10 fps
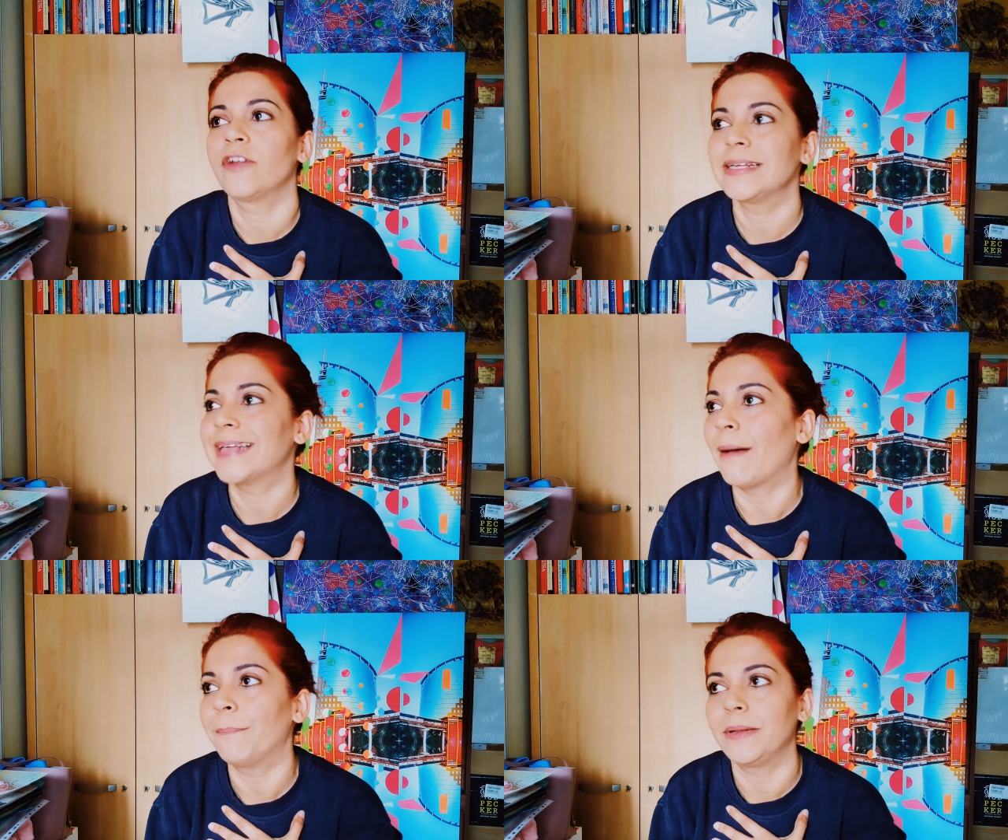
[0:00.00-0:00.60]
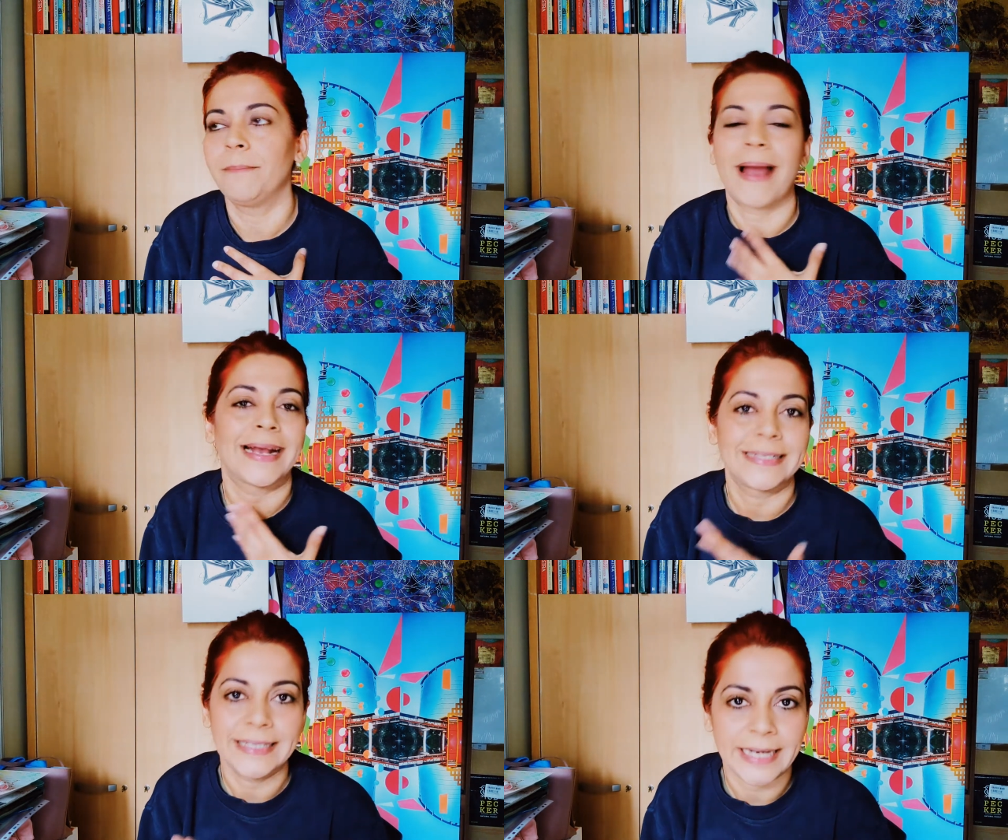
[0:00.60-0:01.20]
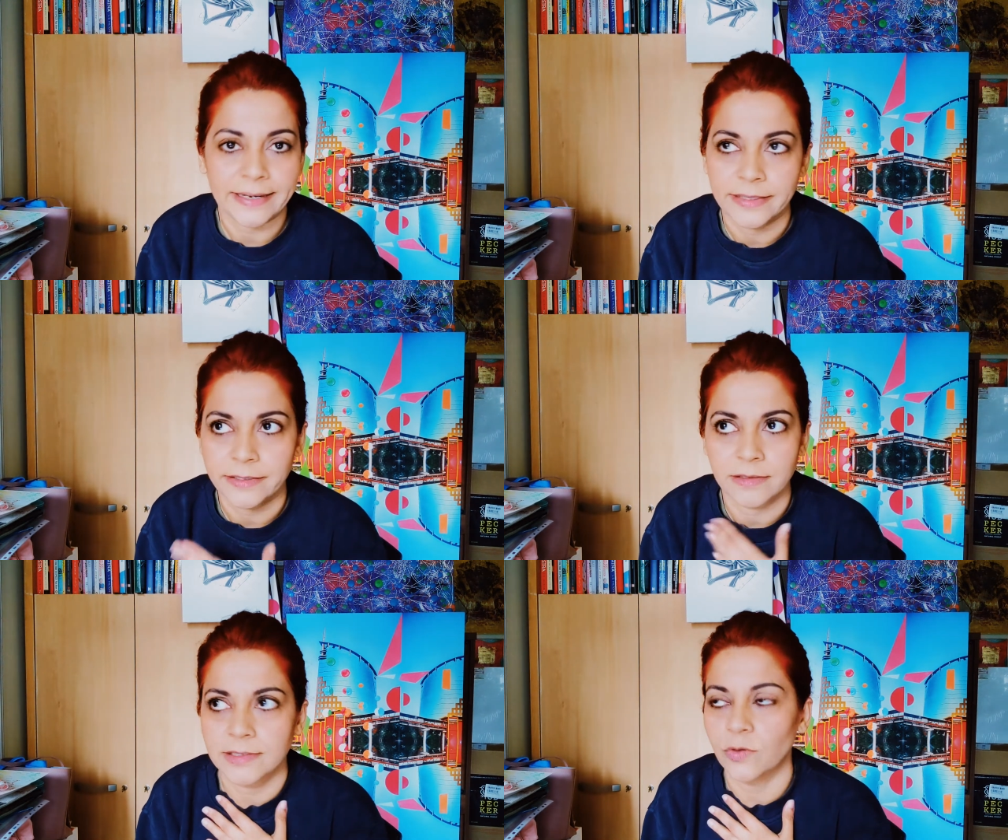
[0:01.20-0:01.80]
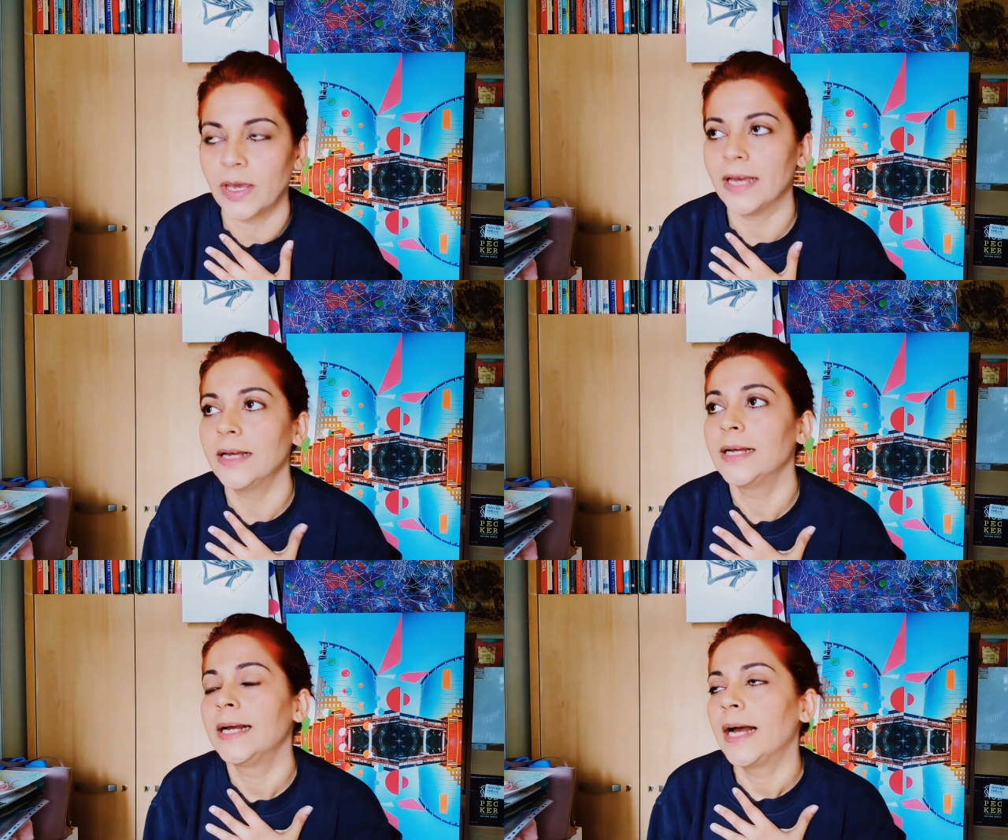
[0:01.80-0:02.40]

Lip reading: for example, magazine editors, okay?